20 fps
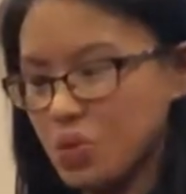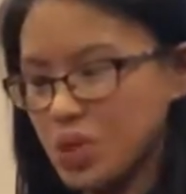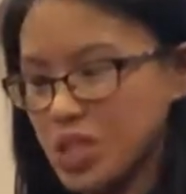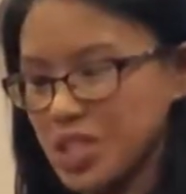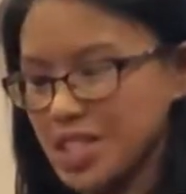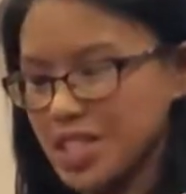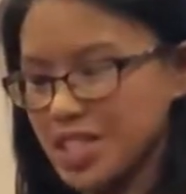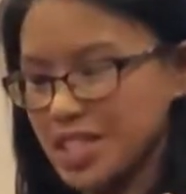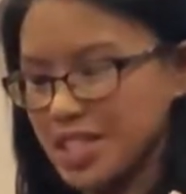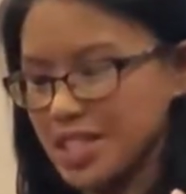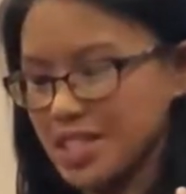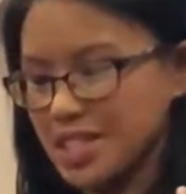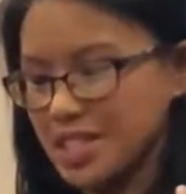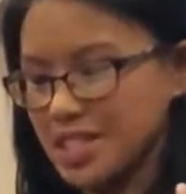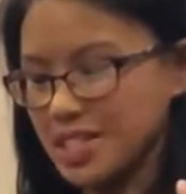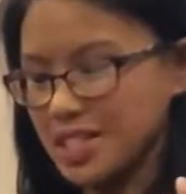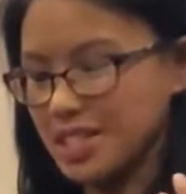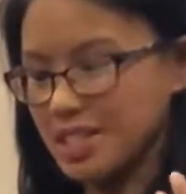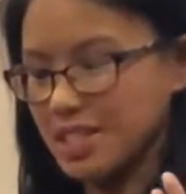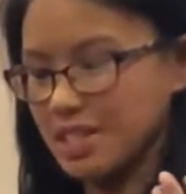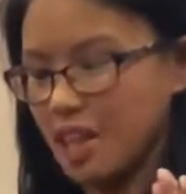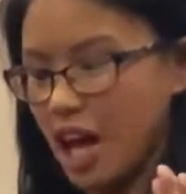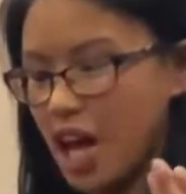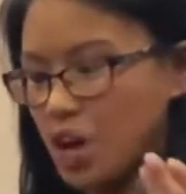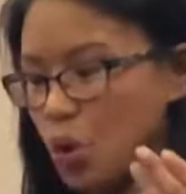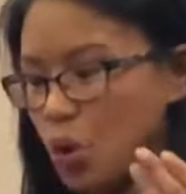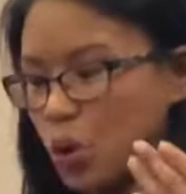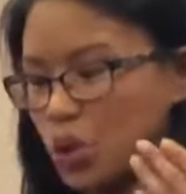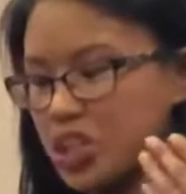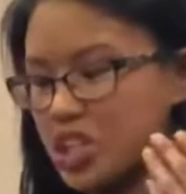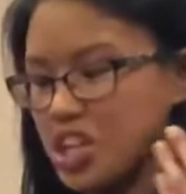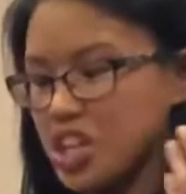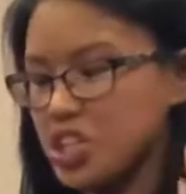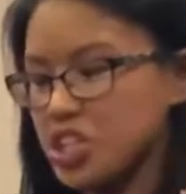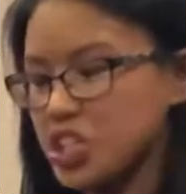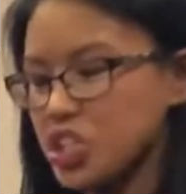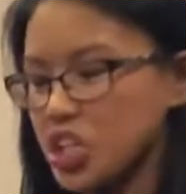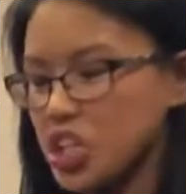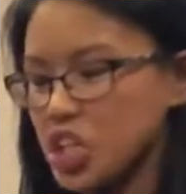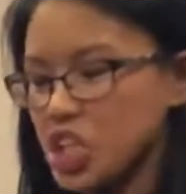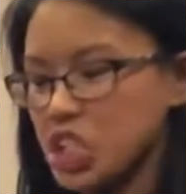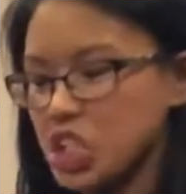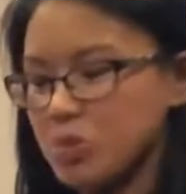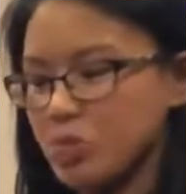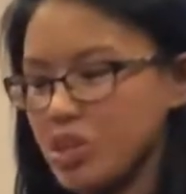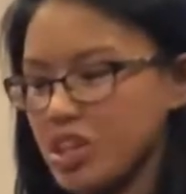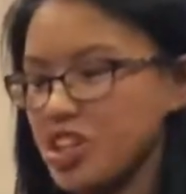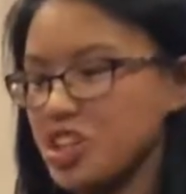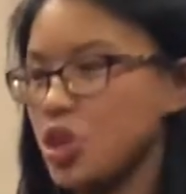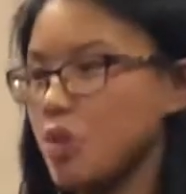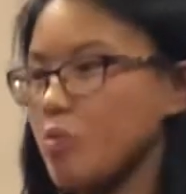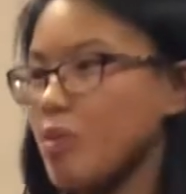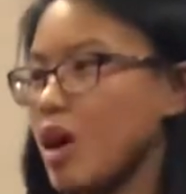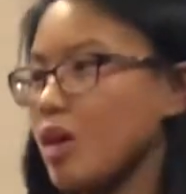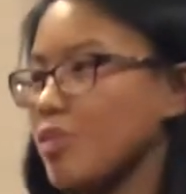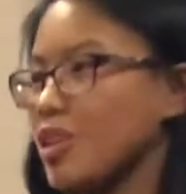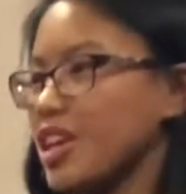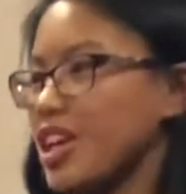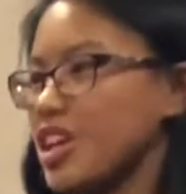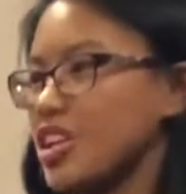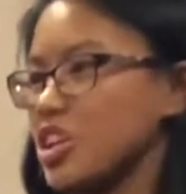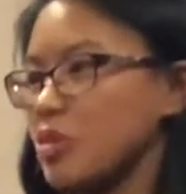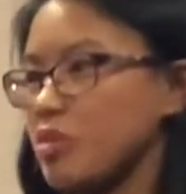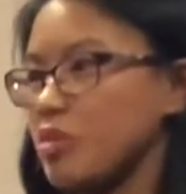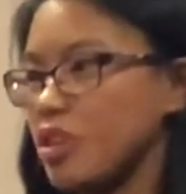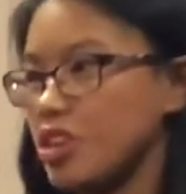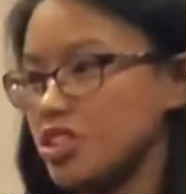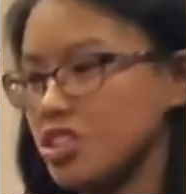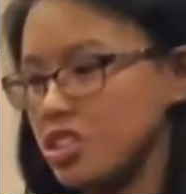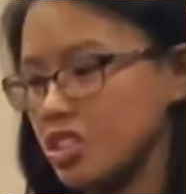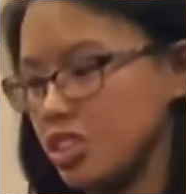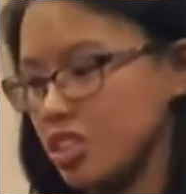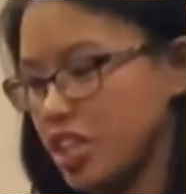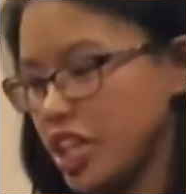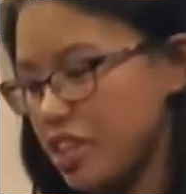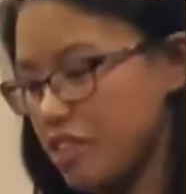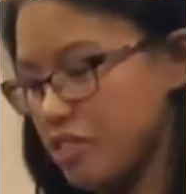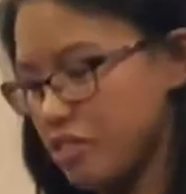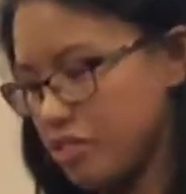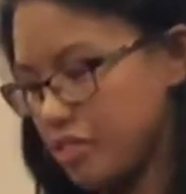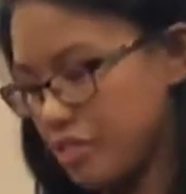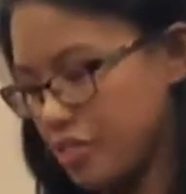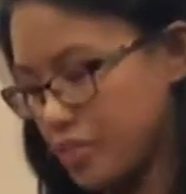which is not only in church but in your public and your personal life.